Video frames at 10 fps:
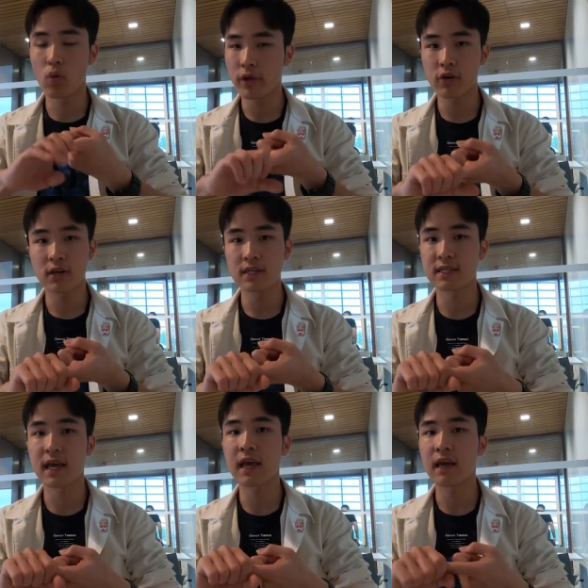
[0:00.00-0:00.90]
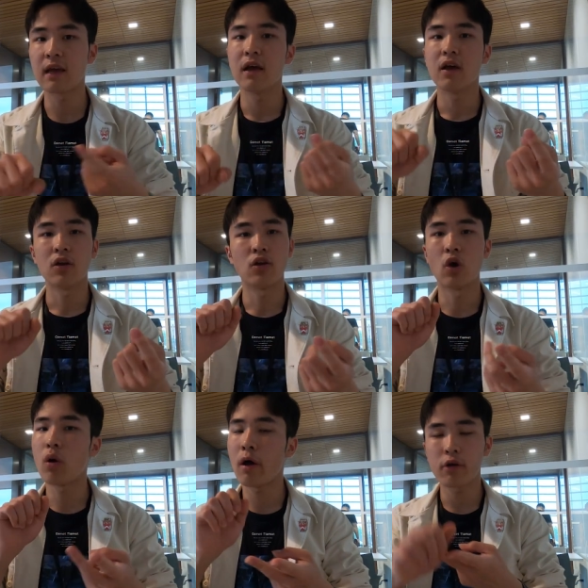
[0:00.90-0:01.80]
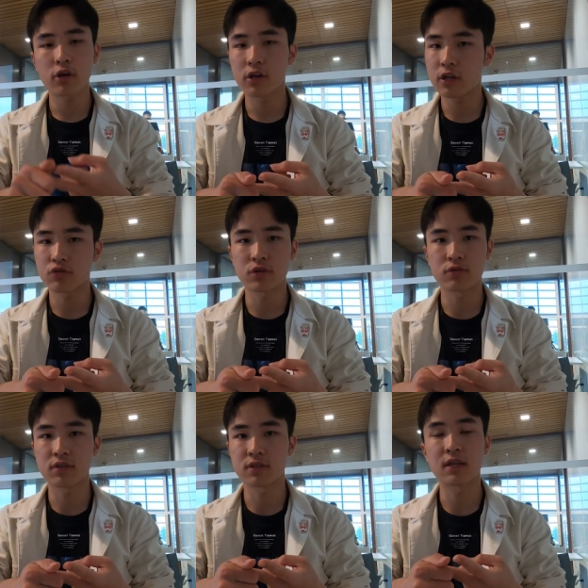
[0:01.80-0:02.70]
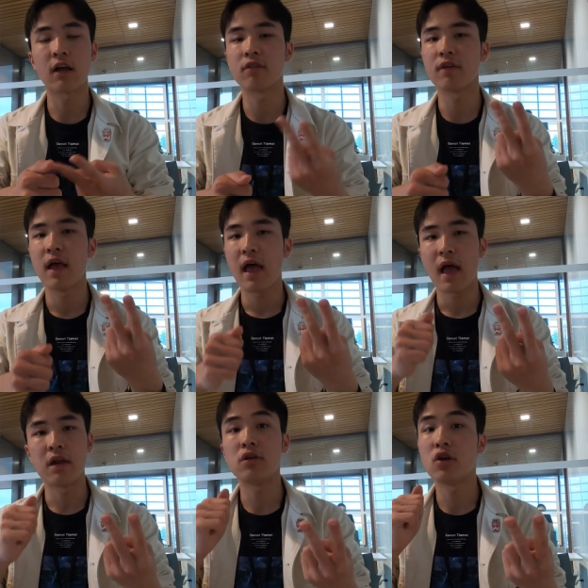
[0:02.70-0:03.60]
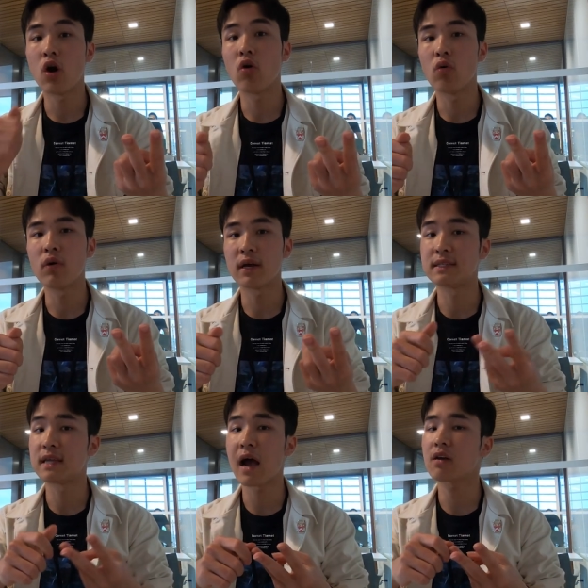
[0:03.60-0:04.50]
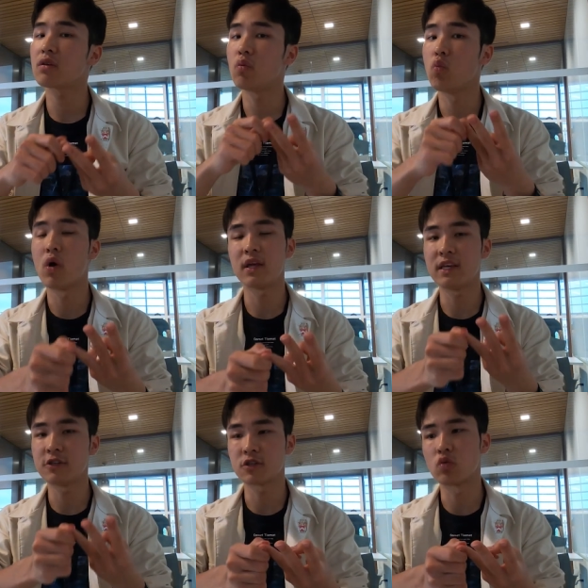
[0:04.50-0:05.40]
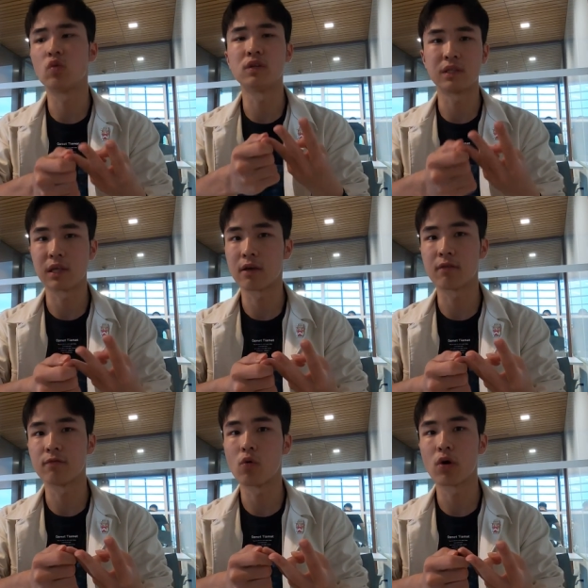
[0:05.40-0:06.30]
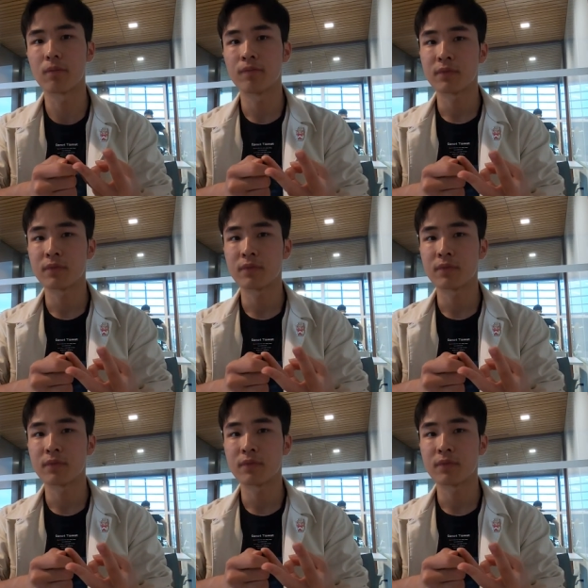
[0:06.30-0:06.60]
Know what you're gonna say, know how you're gonna introduce yourself, and know exactly what each school is looking for.